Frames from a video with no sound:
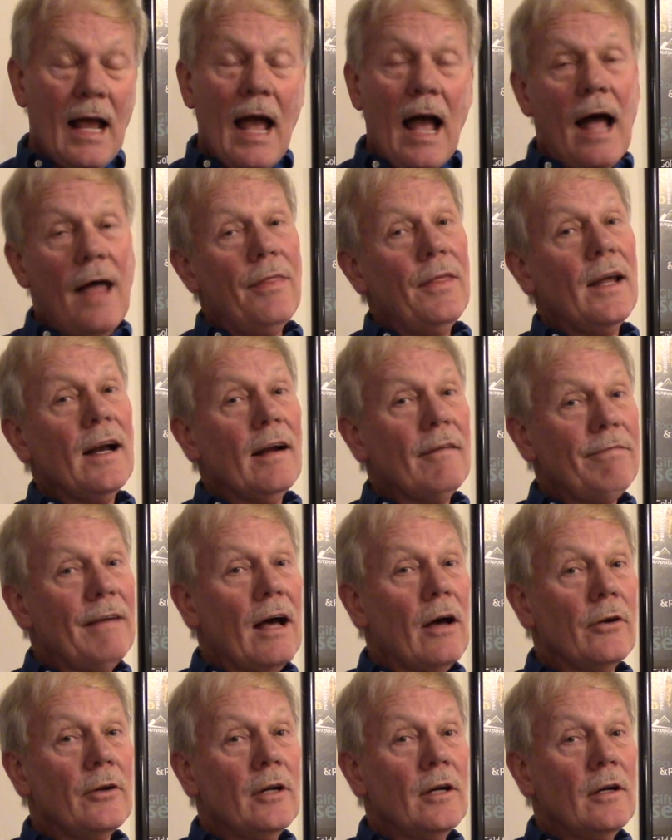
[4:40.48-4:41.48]
and then I
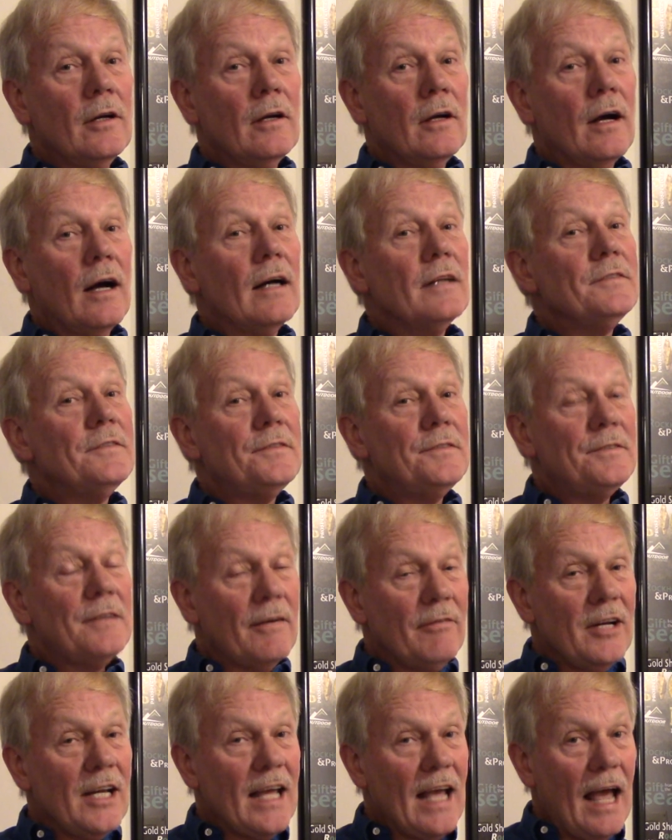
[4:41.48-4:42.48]
found a
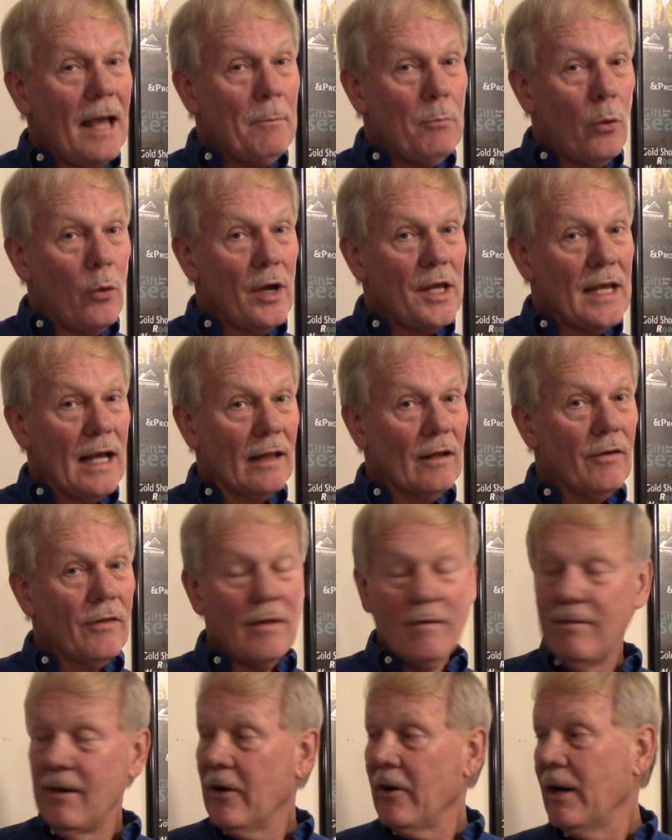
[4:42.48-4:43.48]
78-point yellow
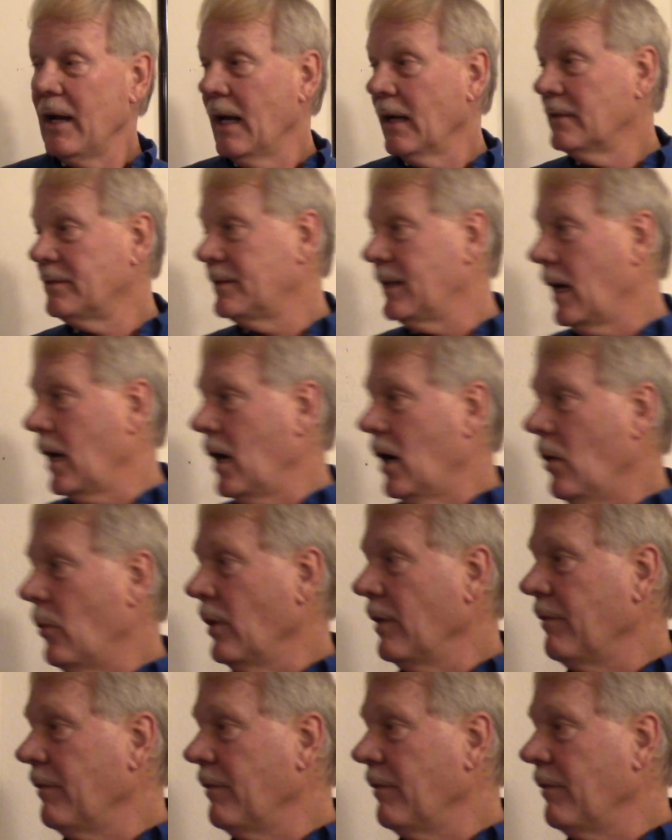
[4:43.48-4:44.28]
the very next day. Oh, in